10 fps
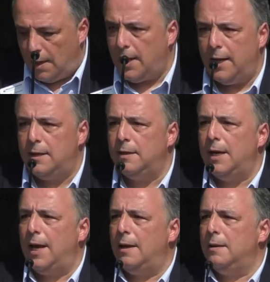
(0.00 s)
and
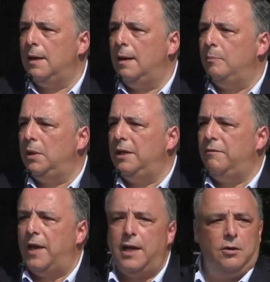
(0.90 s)
I believe
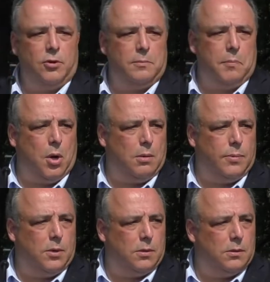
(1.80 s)
Ingrid
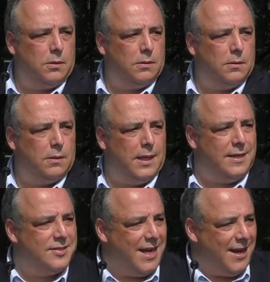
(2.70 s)
Barber
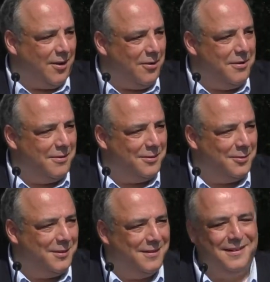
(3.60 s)
is here
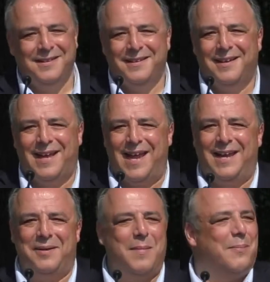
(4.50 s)

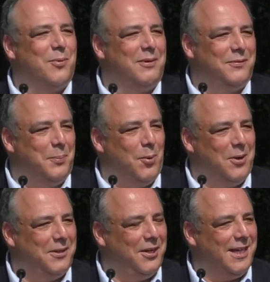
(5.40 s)
and a member of the
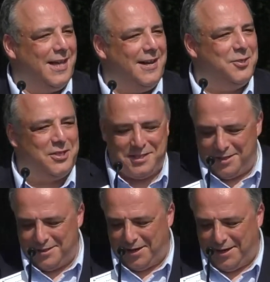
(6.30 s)
board. Look at that, just
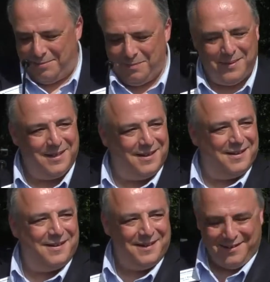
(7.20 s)
in time.
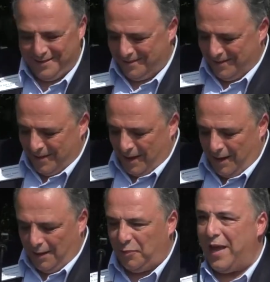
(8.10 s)

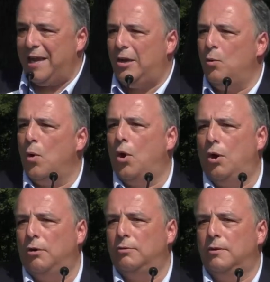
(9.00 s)
Uh, thank you
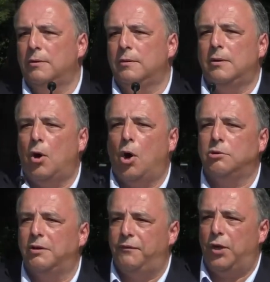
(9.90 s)
all
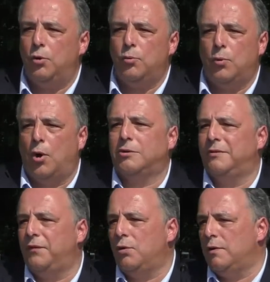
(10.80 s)
all of you. All
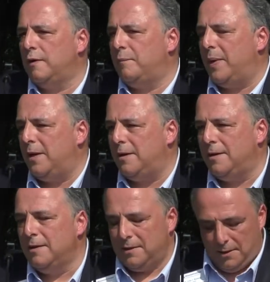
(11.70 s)
of you have been
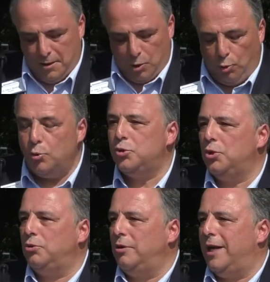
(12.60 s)

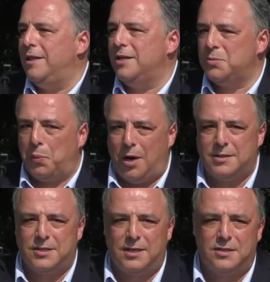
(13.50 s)
crucial in this
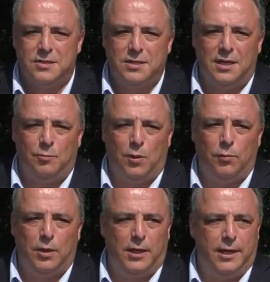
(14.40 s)
process, and we're
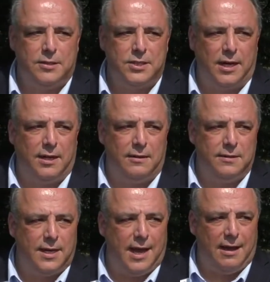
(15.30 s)
really excited
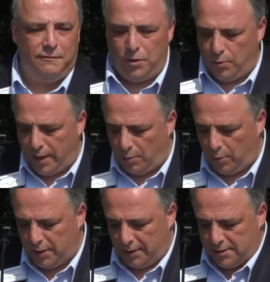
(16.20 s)
to have you here
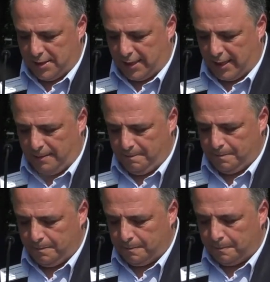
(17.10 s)
with us today.
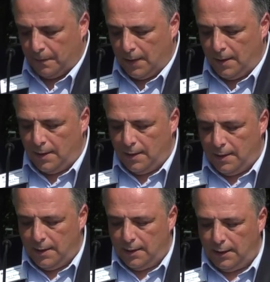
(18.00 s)

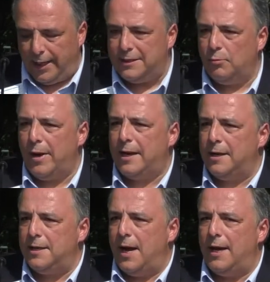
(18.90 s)
like to
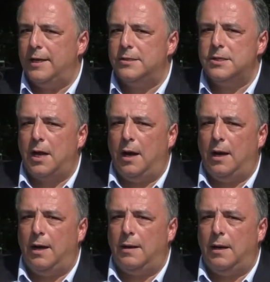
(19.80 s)
recognize
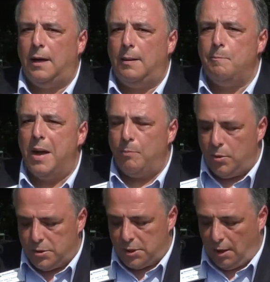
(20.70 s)
uh,
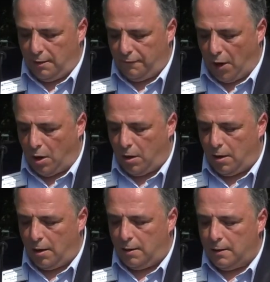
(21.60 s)
members of
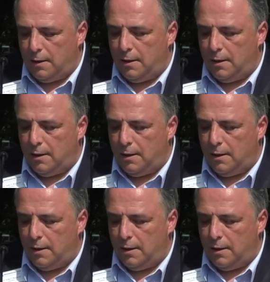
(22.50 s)
our